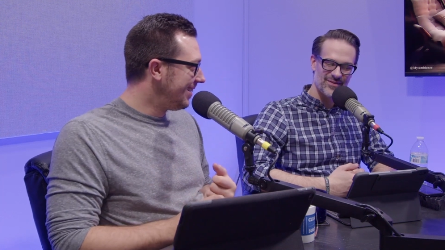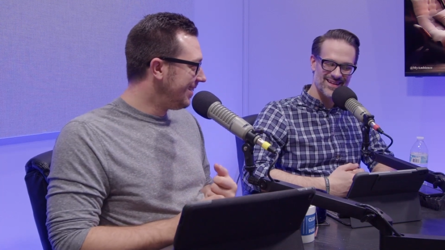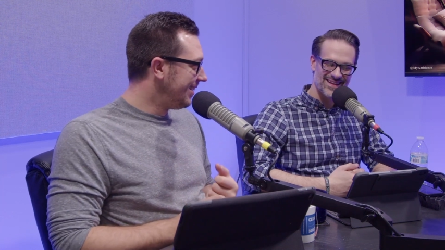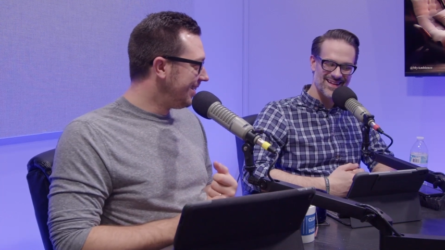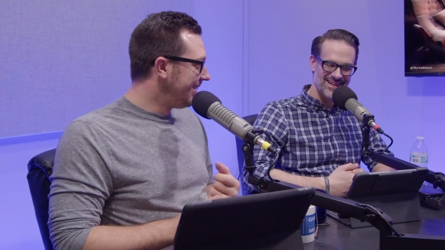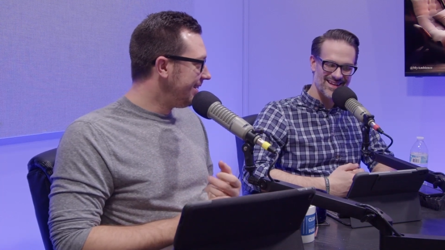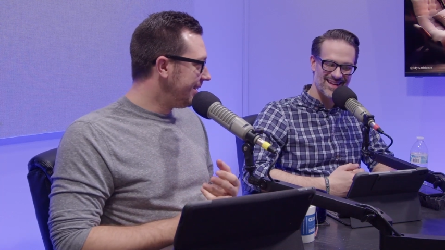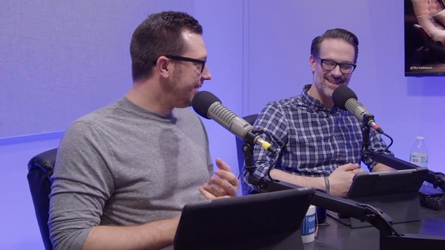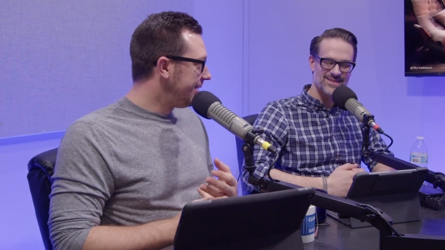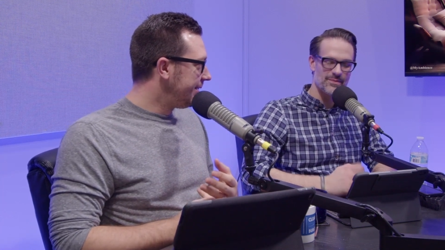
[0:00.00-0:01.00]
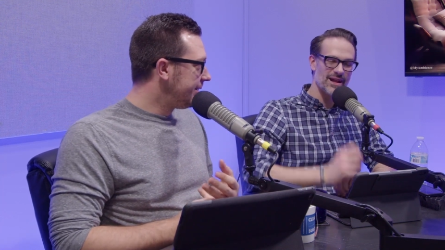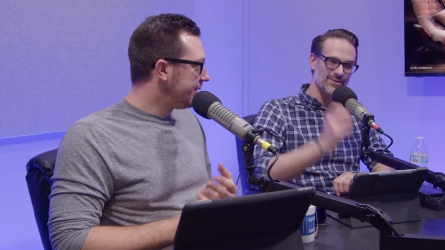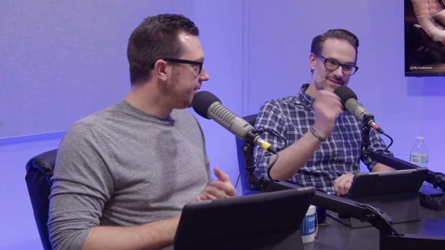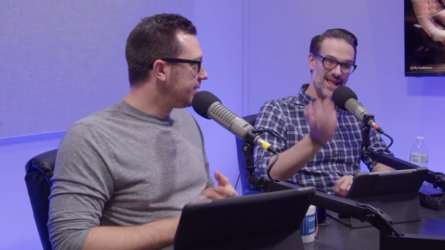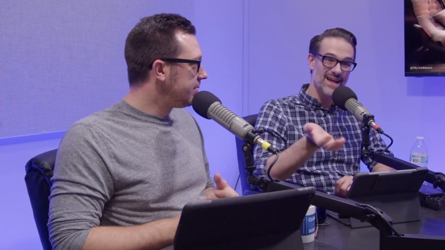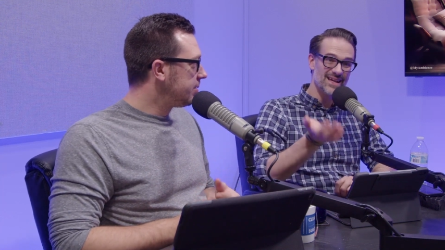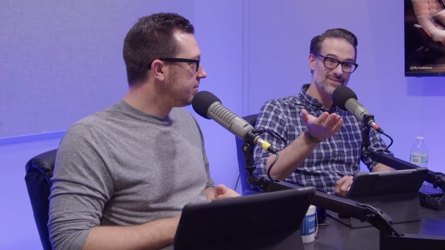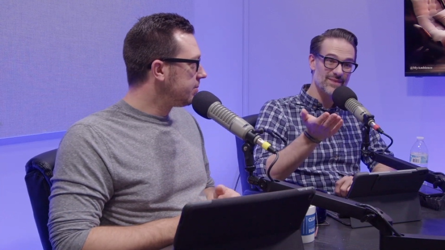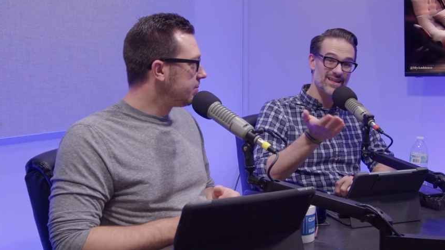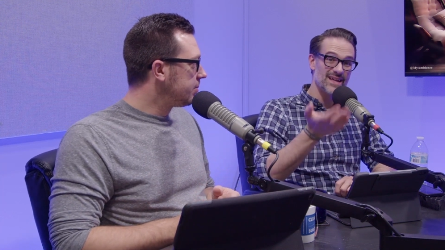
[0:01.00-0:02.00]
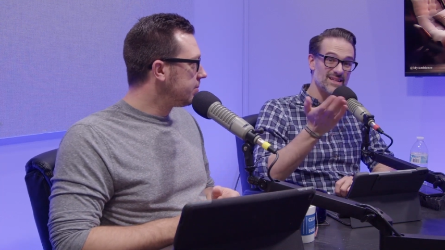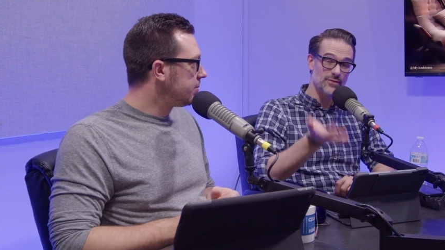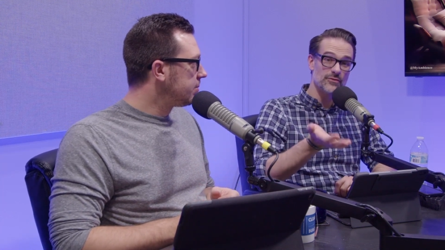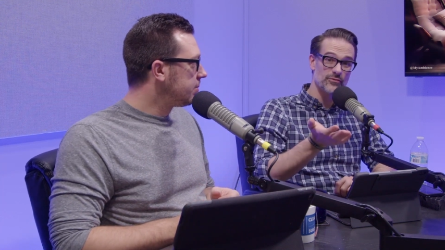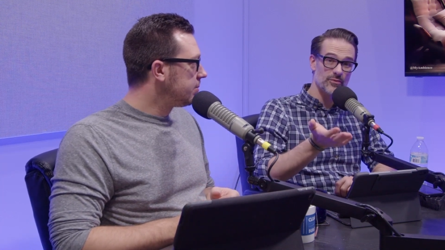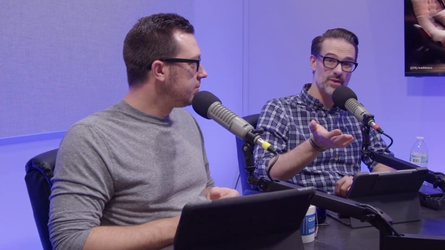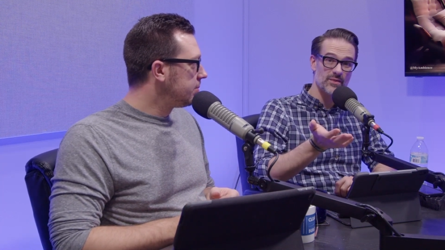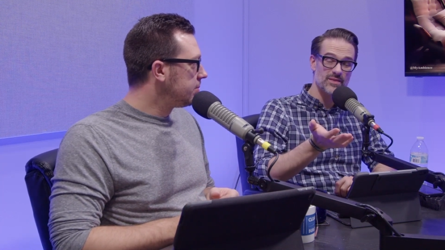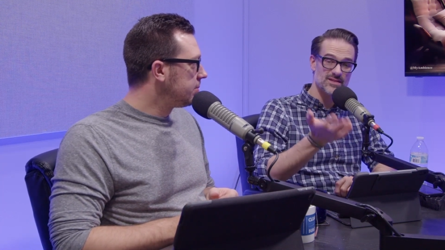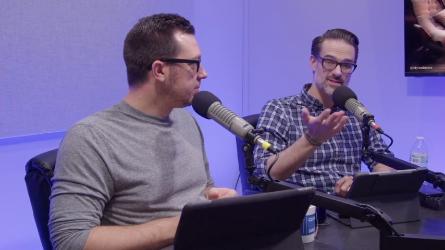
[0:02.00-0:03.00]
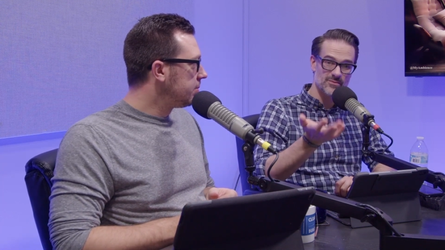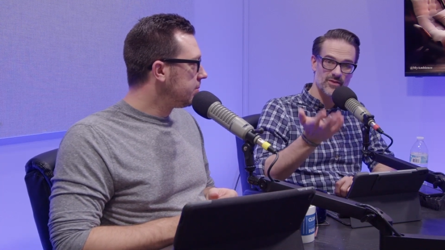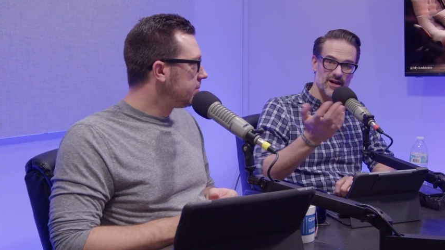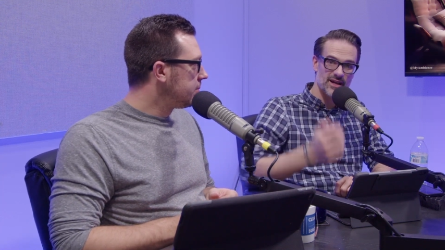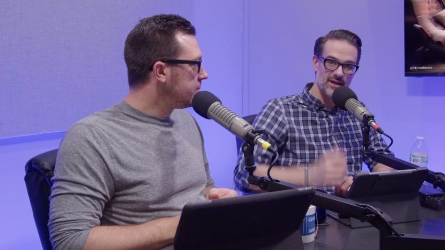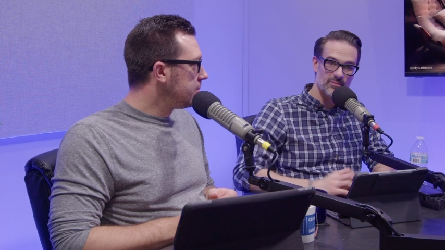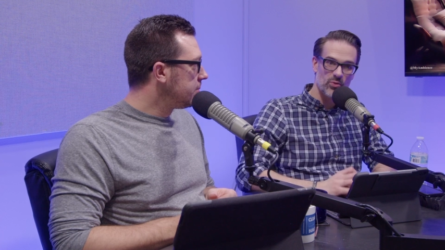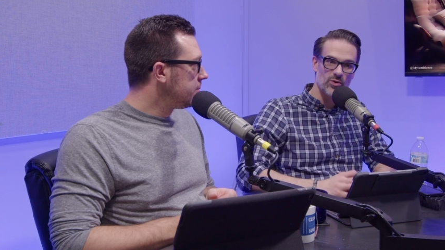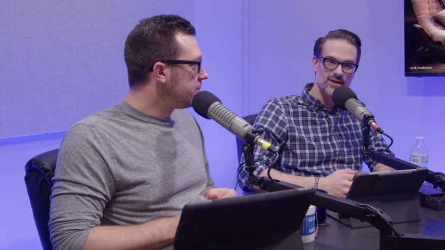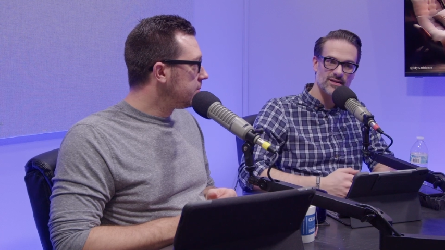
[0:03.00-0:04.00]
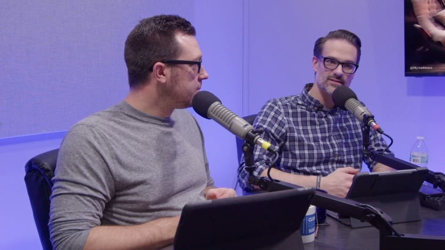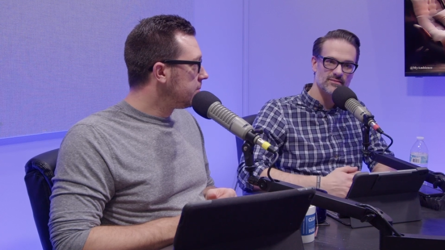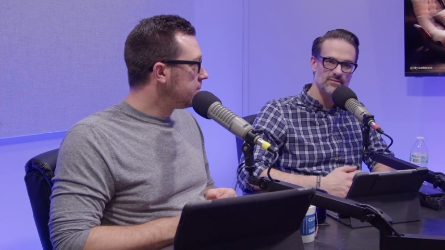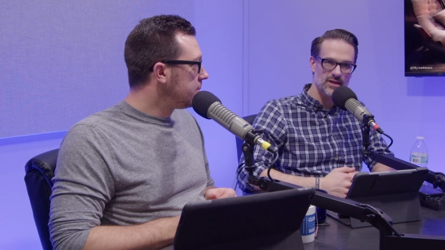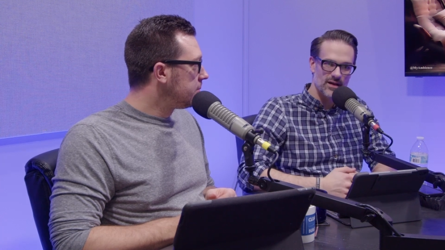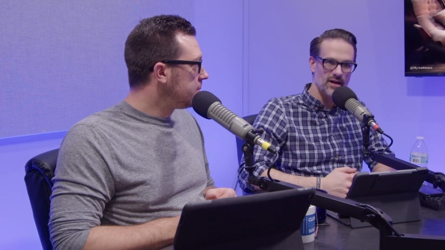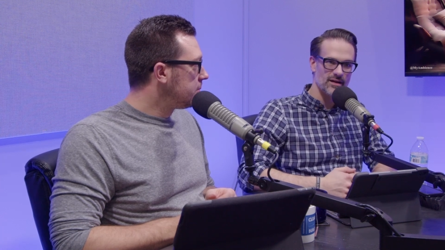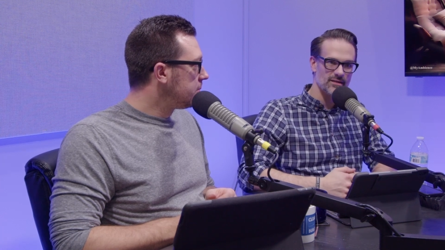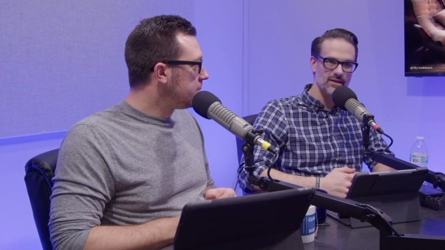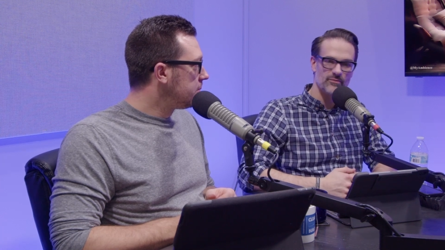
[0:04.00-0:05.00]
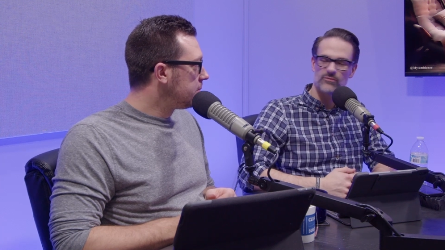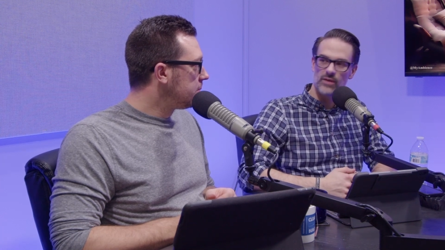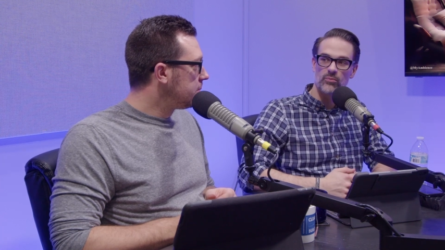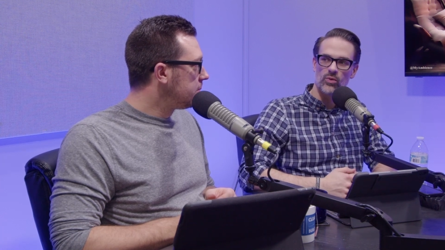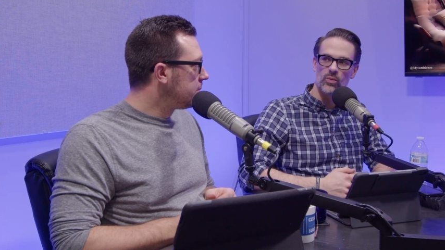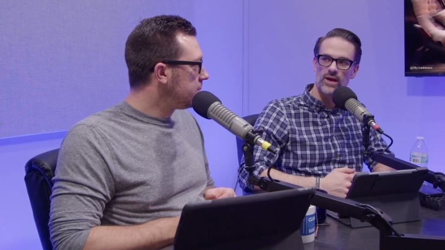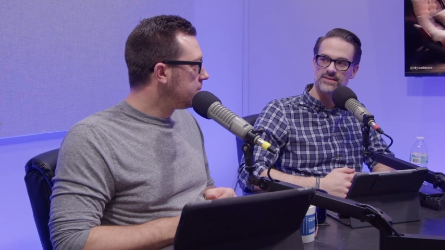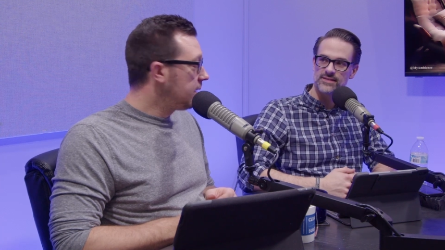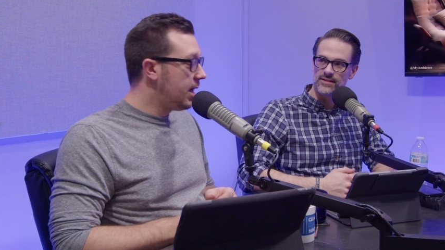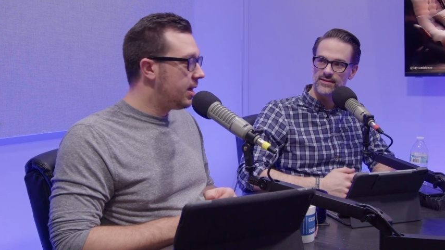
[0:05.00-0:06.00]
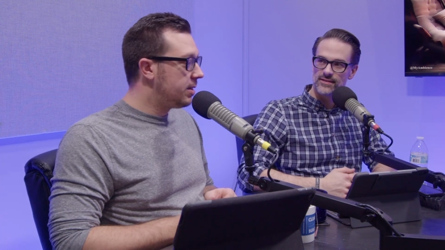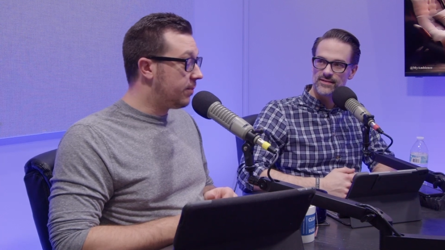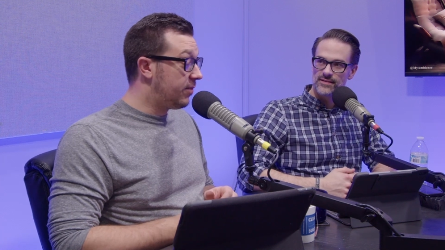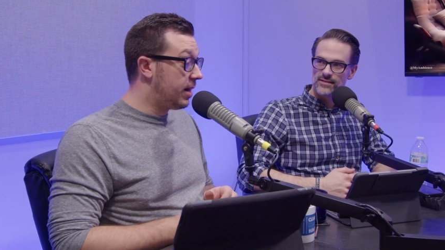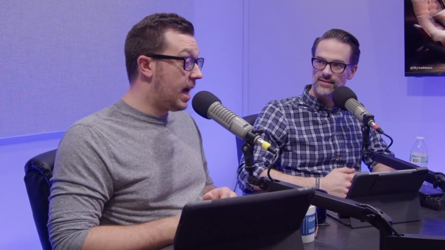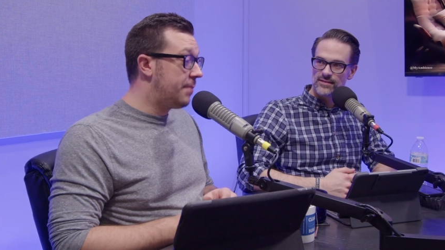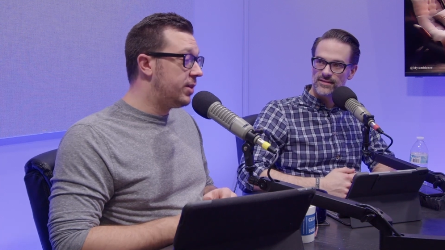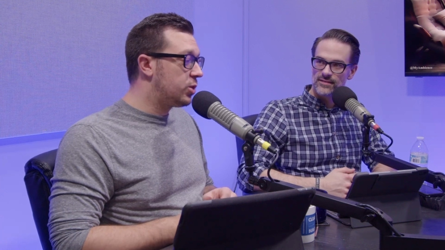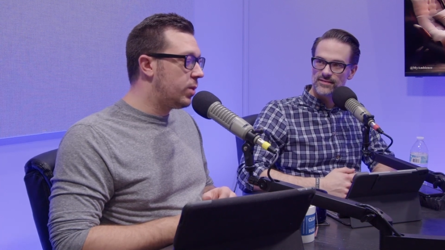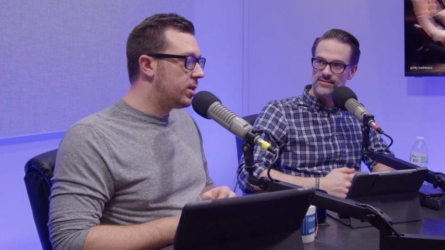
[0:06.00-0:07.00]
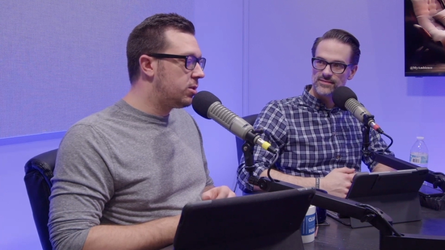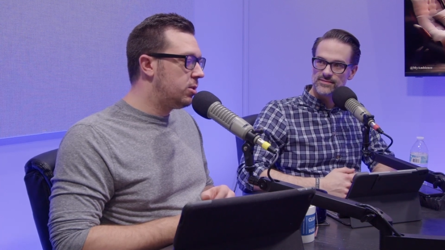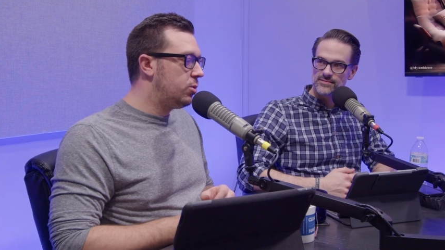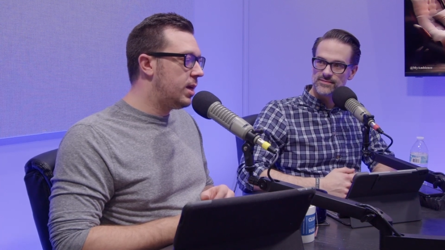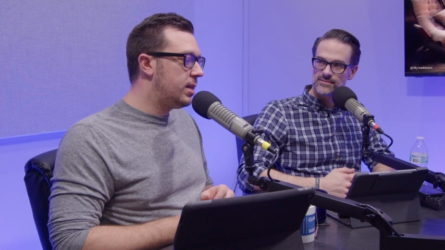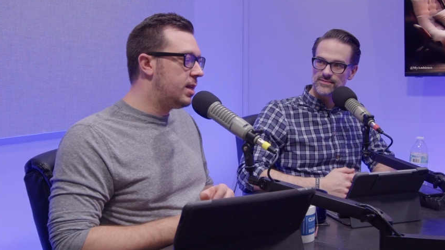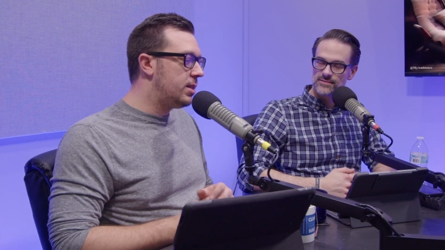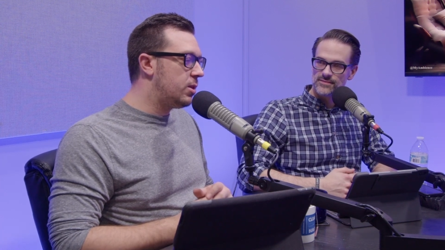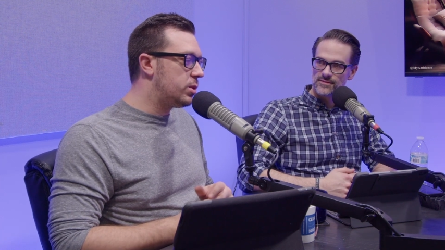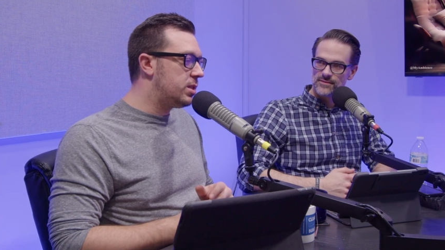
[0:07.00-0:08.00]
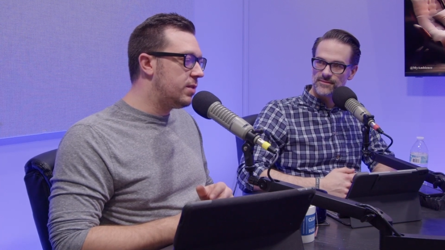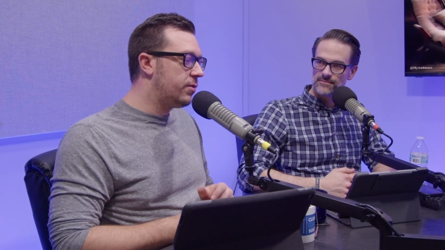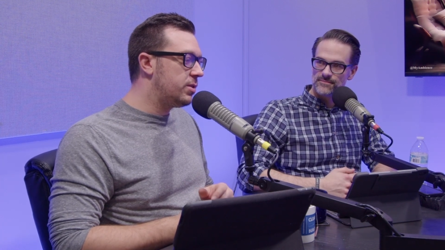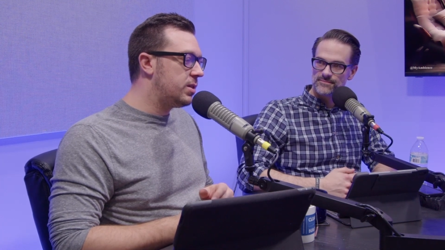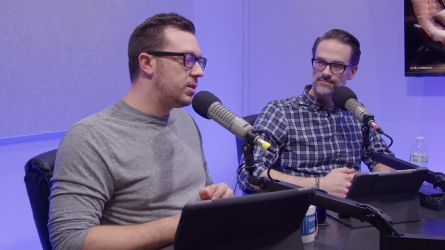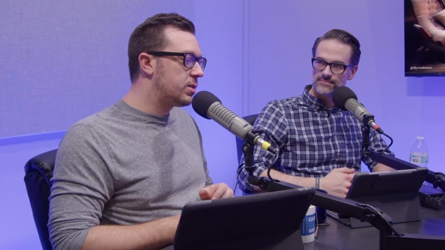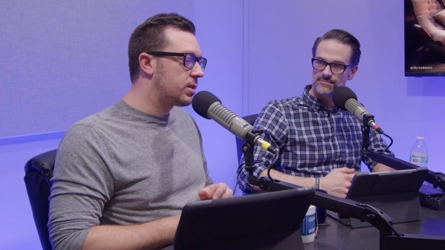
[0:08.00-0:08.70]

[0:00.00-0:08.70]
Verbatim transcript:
Speaker 1: he needed. He needed somebody who was like him and yet different from him in some very important, uh, in, important ways. Yeah,
Speaker 2: some very obvious ways too, and and those differences